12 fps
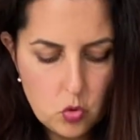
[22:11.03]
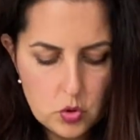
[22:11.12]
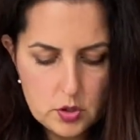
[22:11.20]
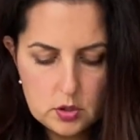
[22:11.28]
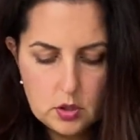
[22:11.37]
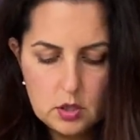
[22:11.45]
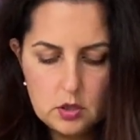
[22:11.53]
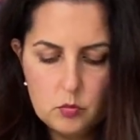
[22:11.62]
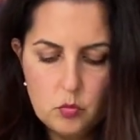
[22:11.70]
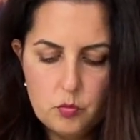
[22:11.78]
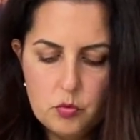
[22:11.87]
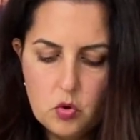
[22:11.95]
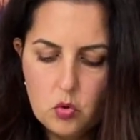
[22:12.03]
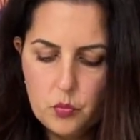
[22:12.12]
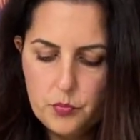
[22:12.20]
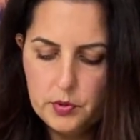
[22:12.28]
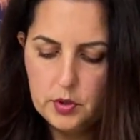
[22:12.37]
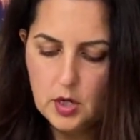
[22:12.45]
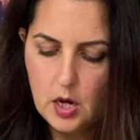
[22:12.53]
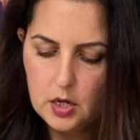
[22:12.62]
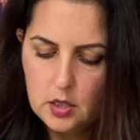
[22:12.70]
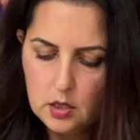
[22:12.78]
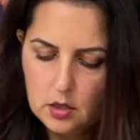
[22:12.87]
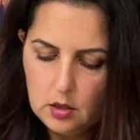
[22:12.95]
compatible with this
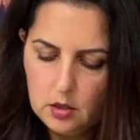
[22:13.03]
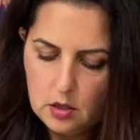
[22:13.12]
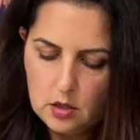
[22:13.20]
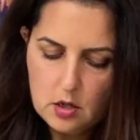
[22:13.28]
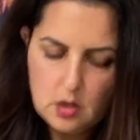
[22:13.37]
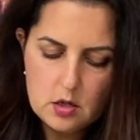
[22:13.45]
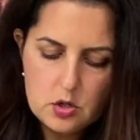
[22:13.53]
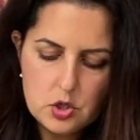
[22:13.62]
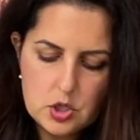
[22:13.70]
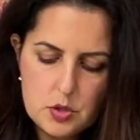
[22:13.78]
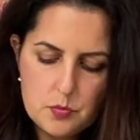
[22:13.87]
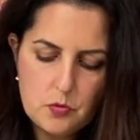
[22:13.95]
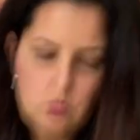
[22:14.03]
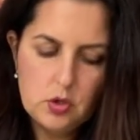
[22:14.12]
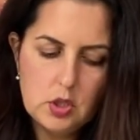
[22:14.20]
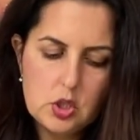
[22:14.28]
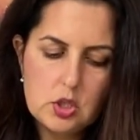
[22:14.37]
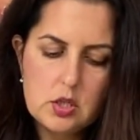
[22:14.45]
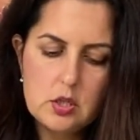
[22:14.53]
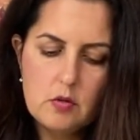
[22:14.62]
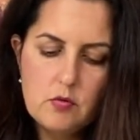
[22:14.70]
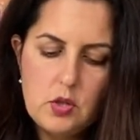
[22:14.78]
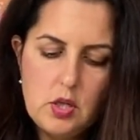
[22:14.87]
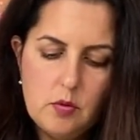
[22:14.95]
power block. Here we can
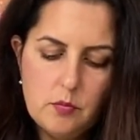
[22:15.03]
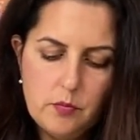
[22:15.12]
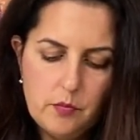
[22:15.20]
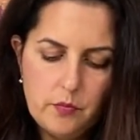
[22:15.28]
compare.